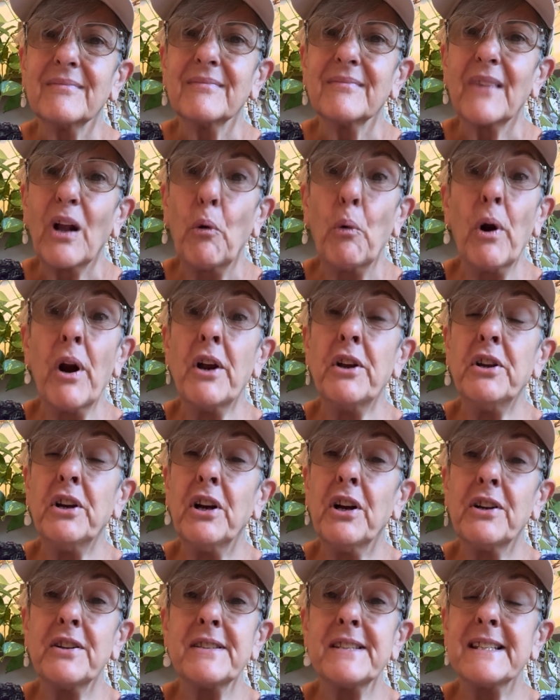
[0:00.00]
"Where are you
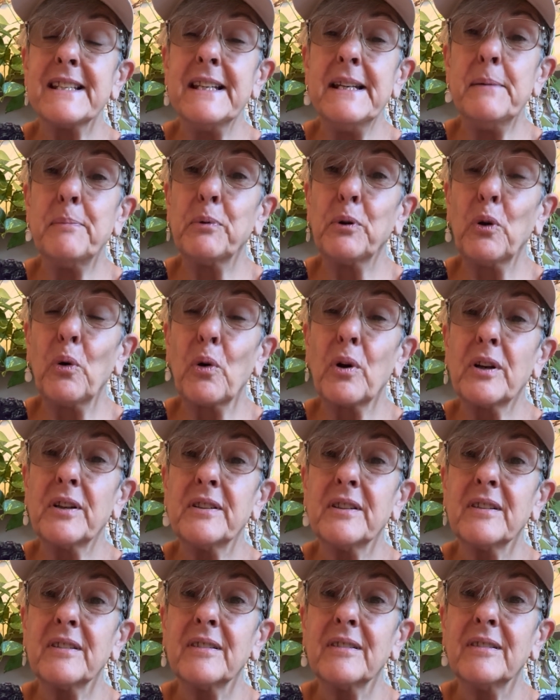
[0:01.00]
going to sleep, Lord?
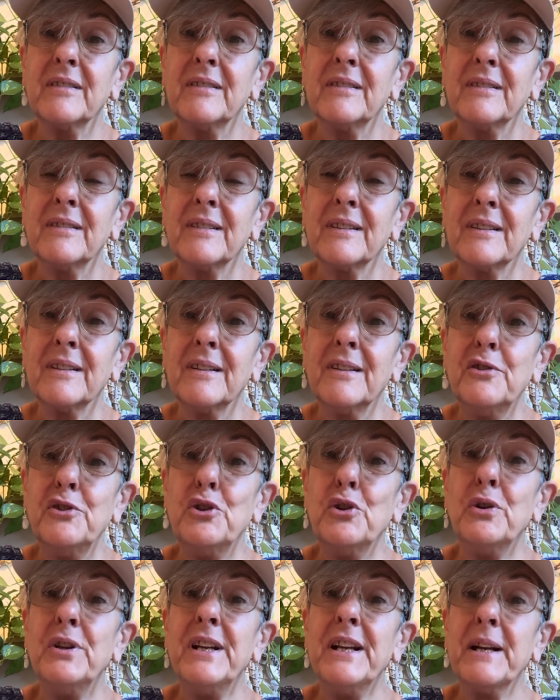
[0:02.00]
Do
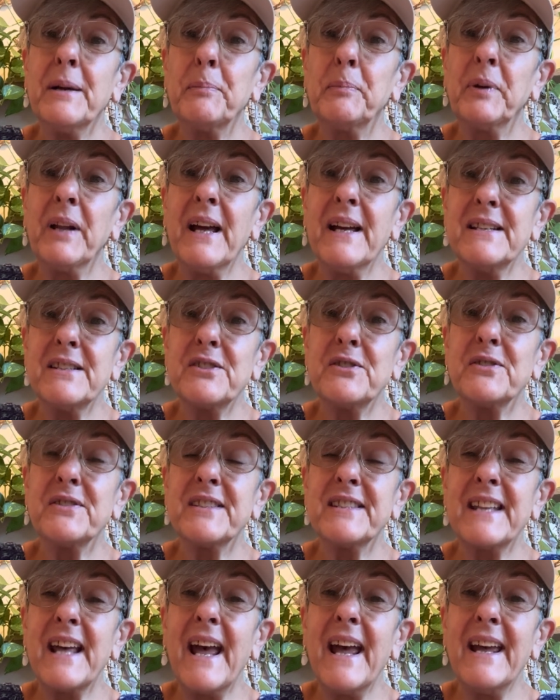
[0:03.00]
you need a place to
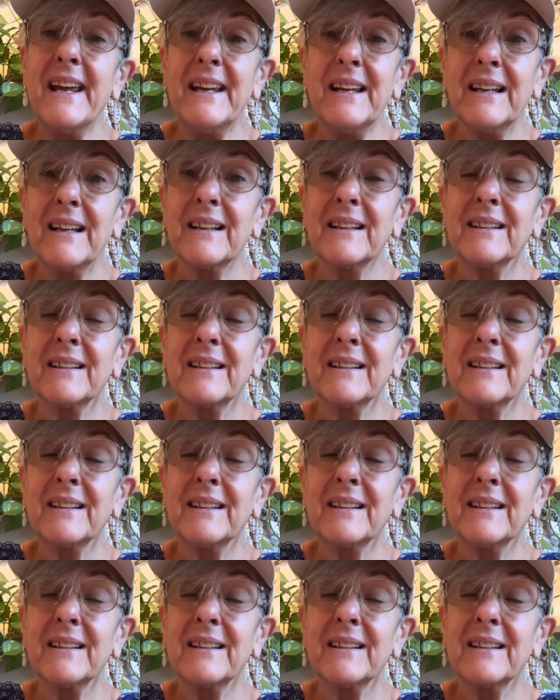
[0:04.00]
stay?"